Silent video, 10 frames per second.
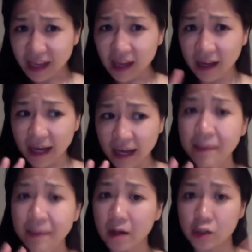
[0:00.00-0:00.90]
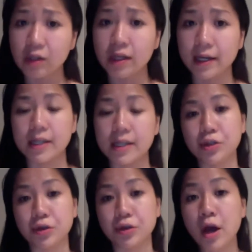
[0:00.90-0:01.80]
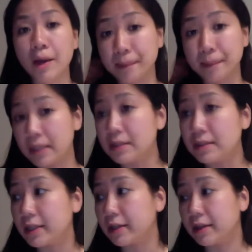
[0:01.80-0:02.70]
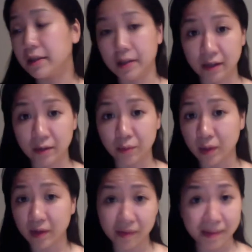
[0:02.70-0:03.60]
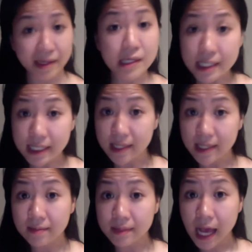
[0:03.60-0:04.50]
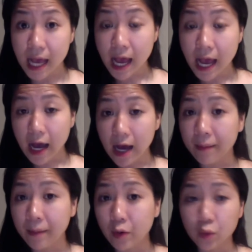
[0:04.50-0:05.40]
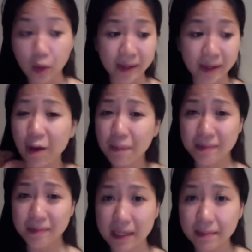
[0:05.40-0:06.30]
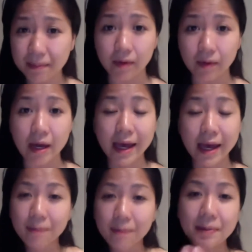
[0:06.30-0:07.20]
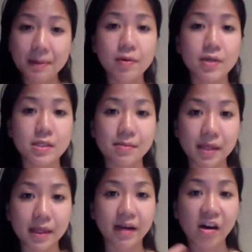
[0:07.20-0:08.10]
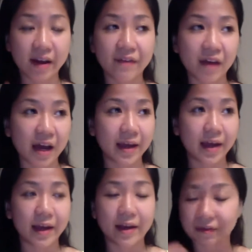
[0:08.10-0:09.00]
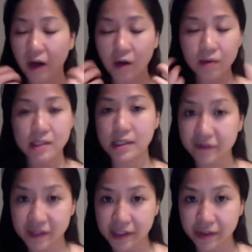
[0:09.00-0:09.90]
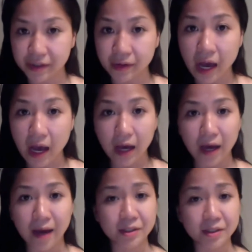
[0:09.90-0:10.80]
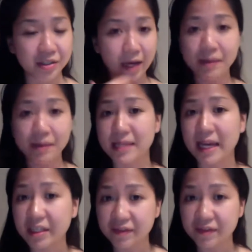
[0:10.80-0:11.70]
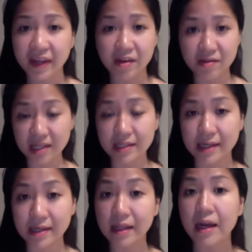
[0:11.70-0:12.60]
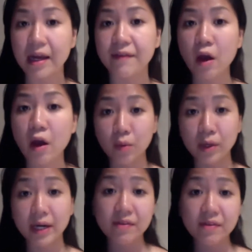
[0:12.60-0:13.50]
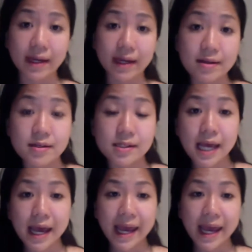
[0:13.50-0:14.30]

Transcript: I'm also looking to build one of the biggest teams, and helping people. Helping people is something that I've always loved to do, to help them satisfy their needs in life, whatever that is,